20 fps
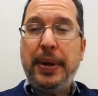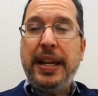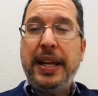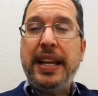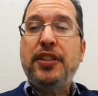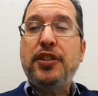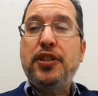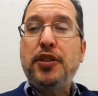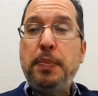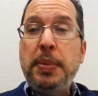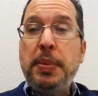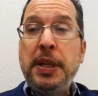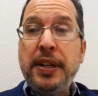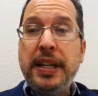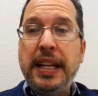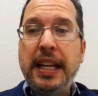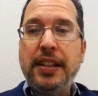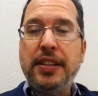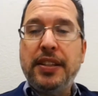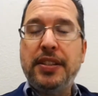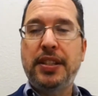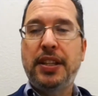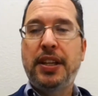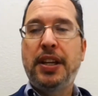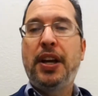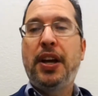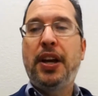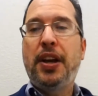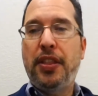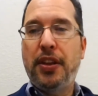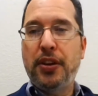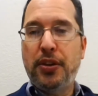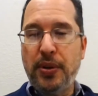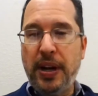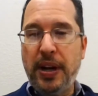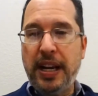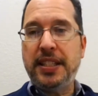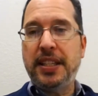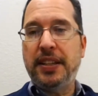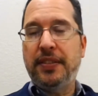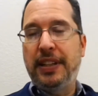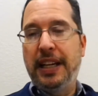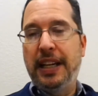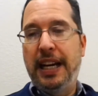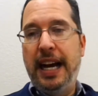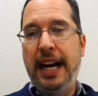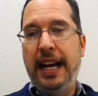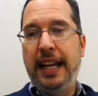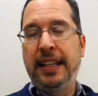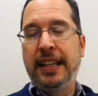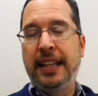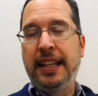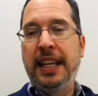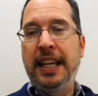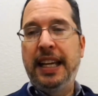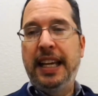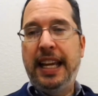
that we experience the grace of God